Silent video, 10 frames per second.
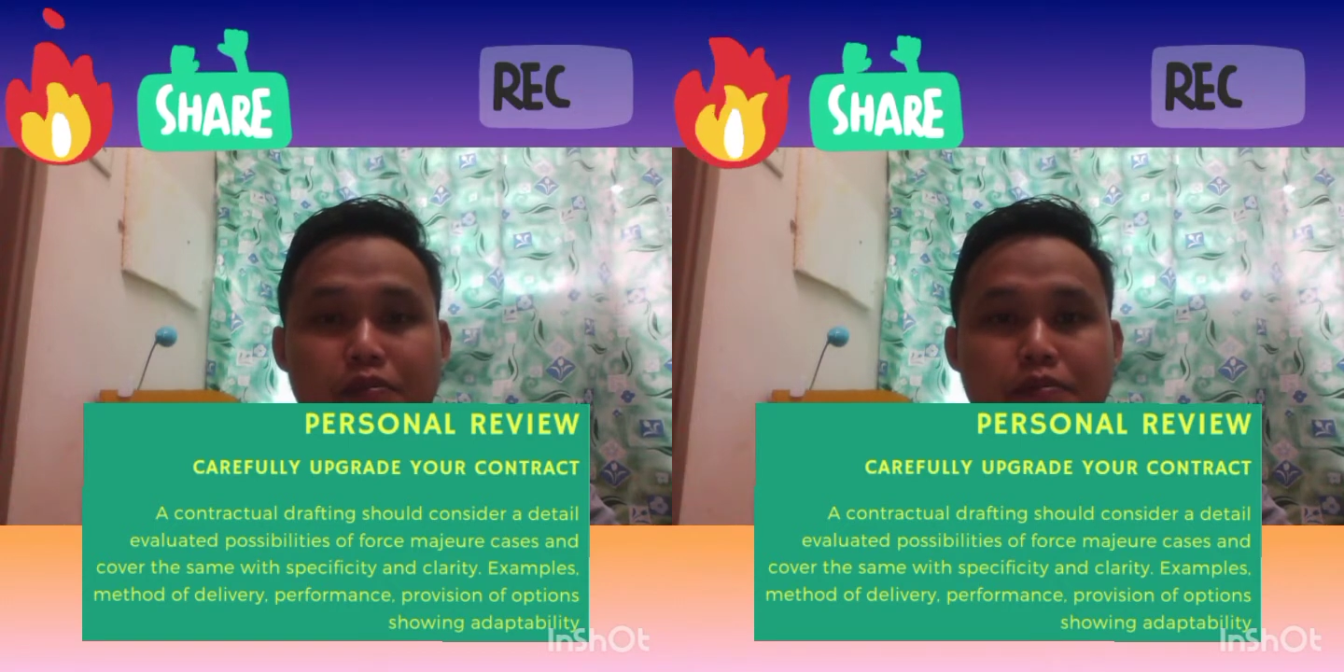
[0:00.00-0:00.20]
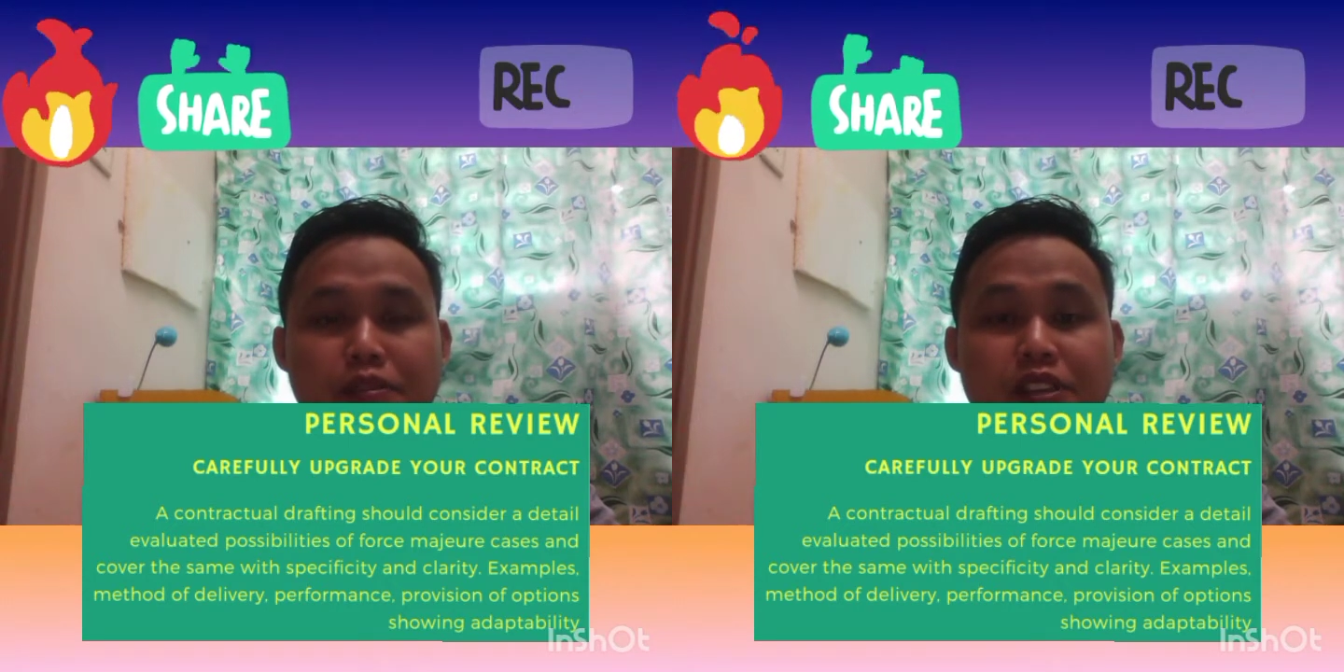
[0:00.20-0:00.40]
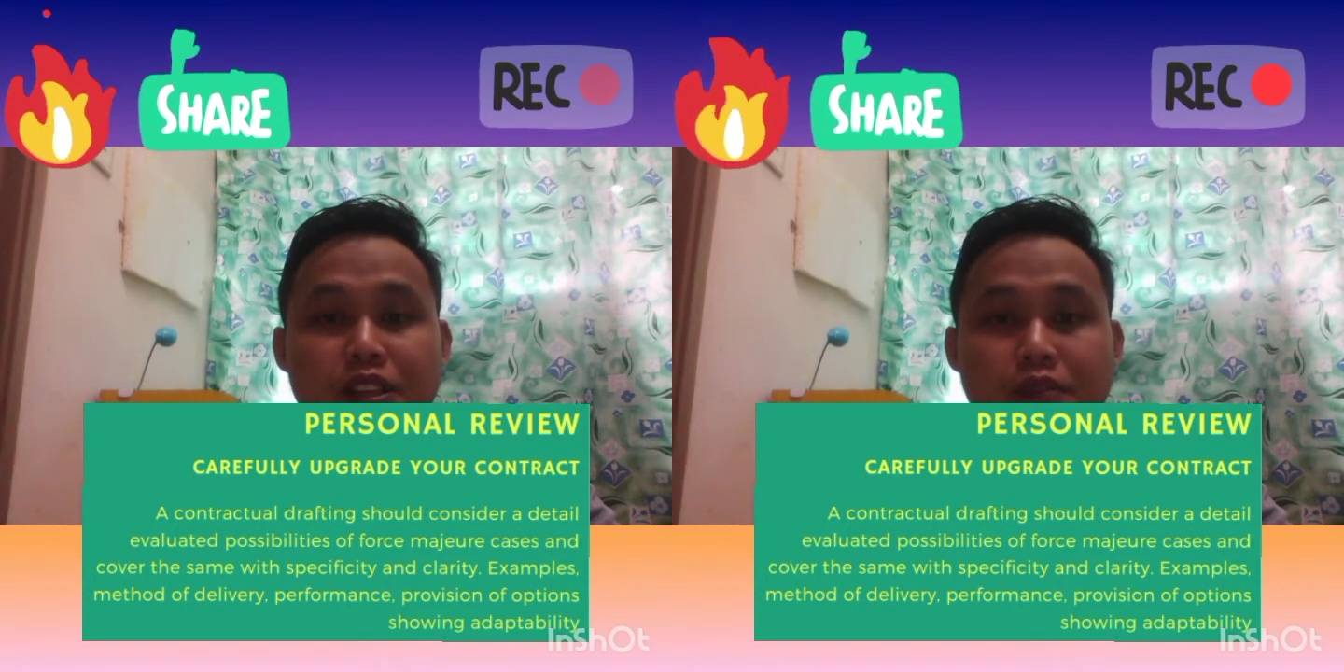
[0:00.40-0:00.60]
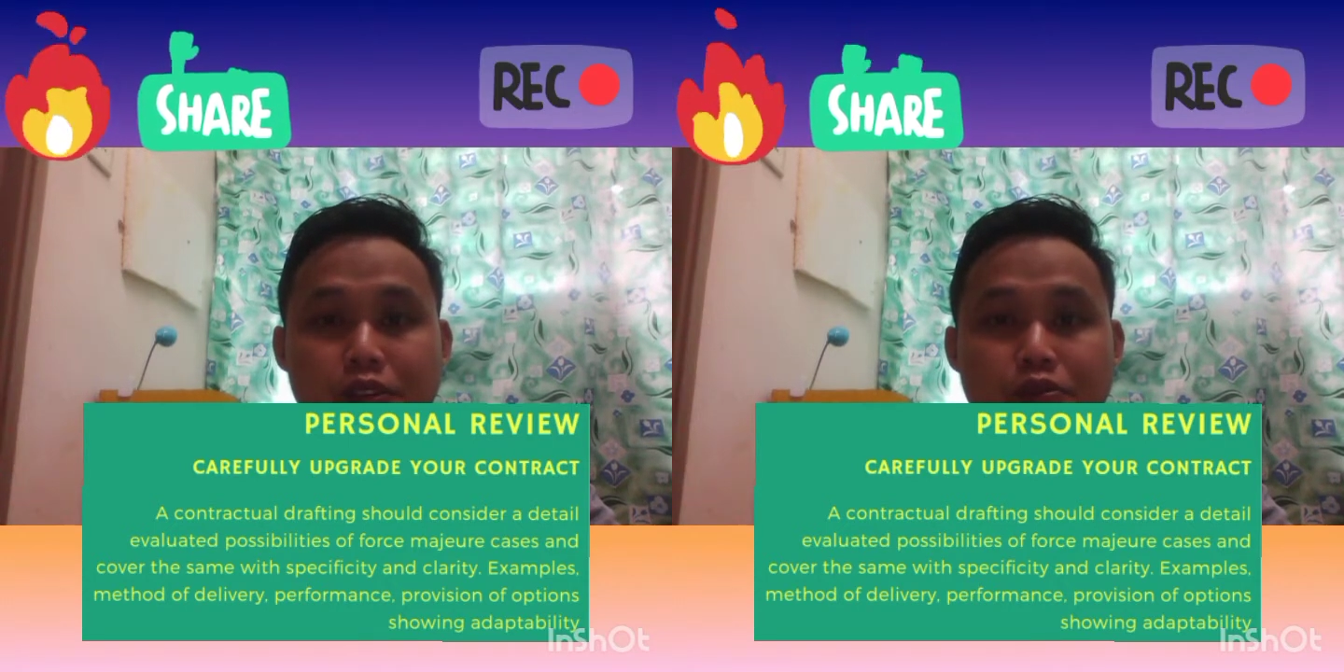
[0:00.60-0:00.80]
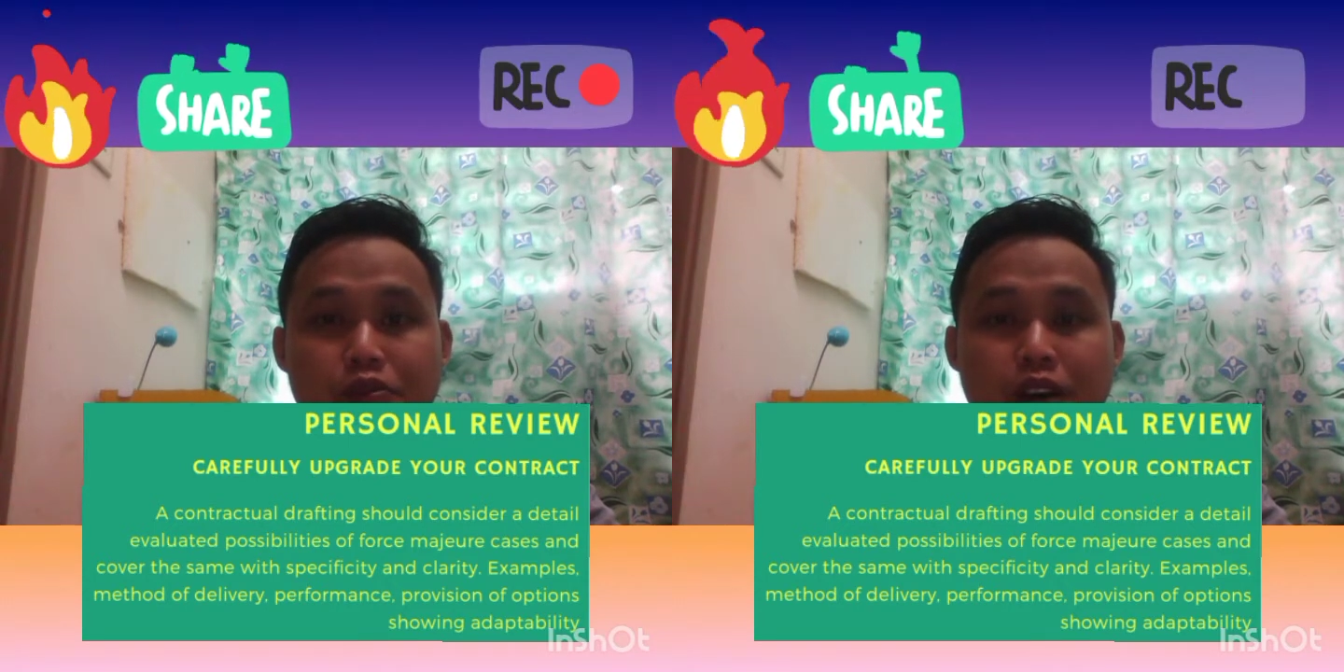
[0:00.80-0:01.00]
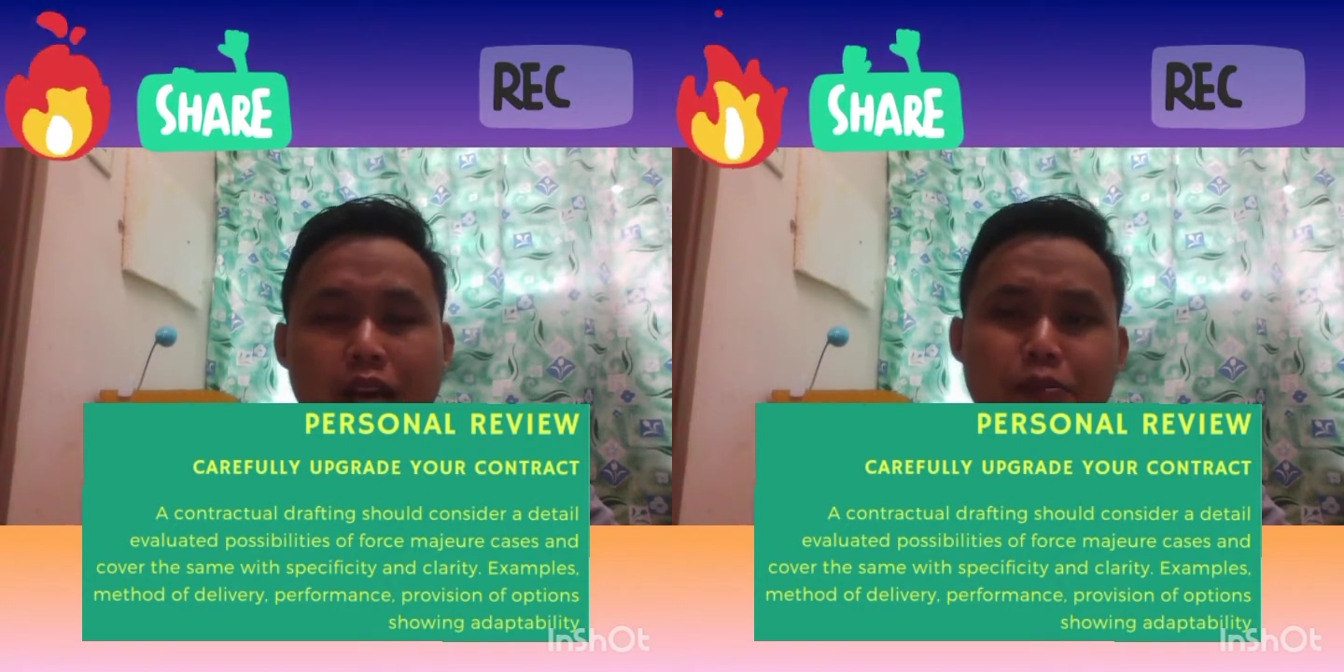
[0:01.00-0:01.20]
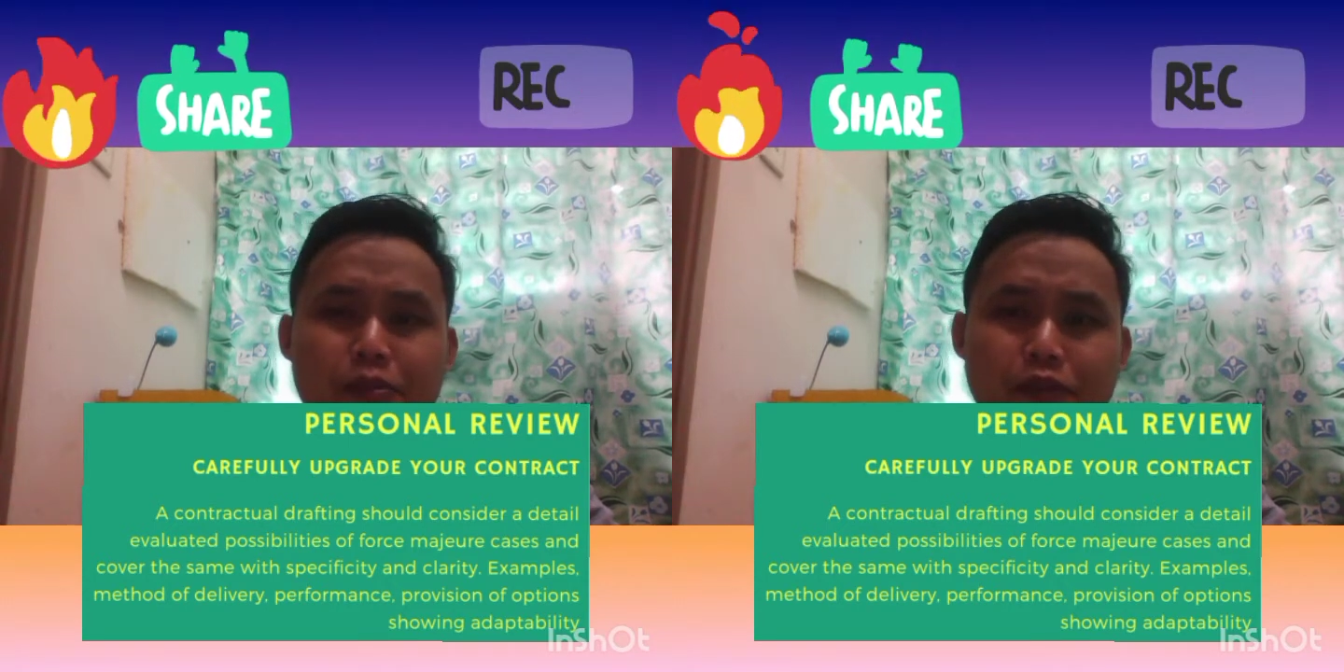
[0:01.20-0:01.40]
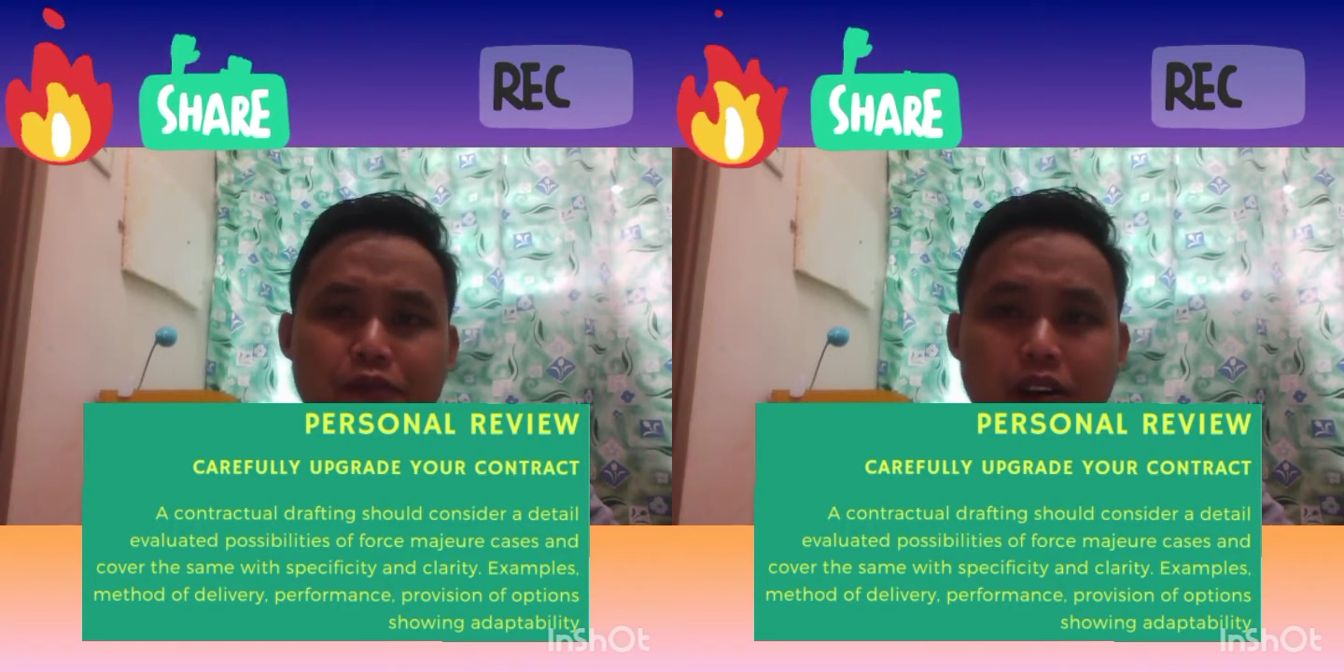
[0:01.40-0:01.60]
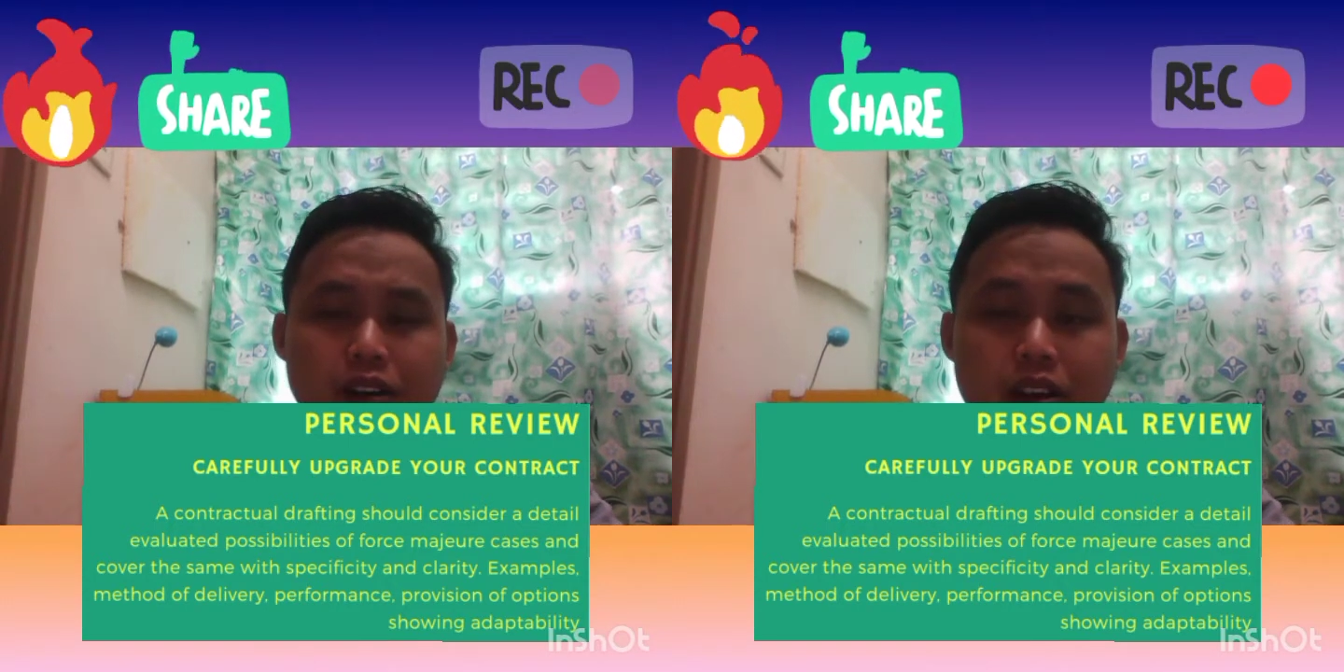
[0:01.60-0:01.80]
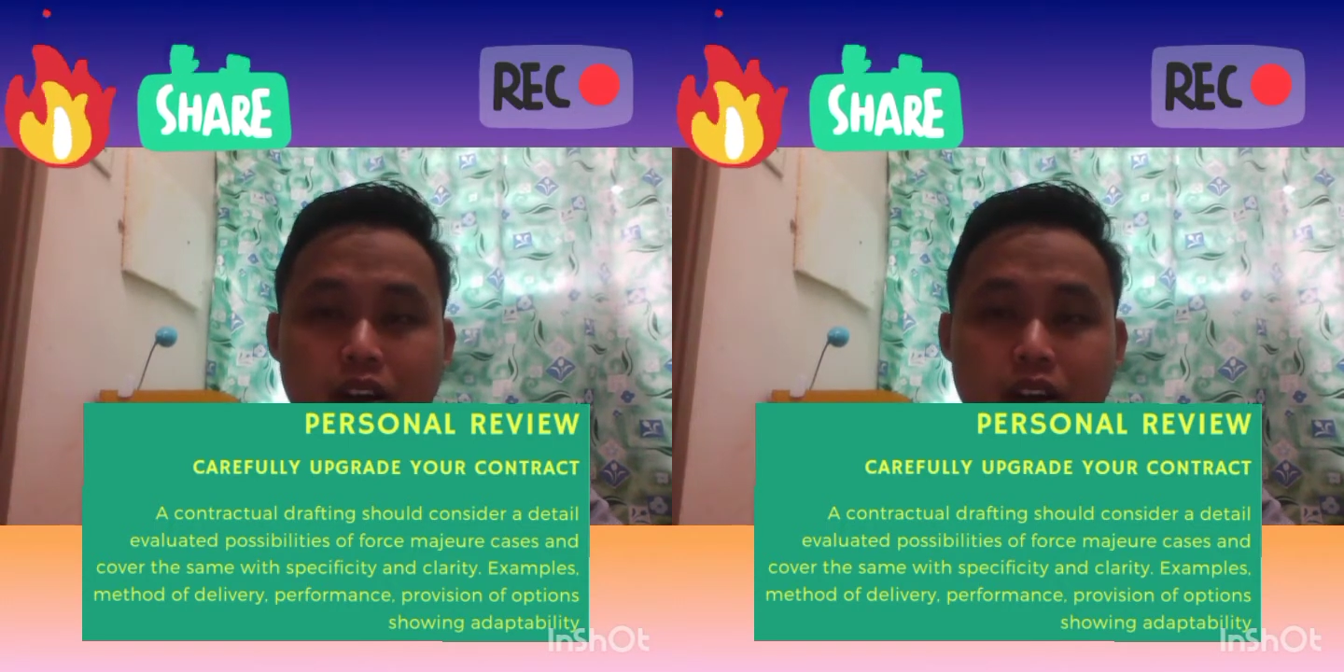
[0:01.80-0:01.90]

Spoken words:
personal view, I prefer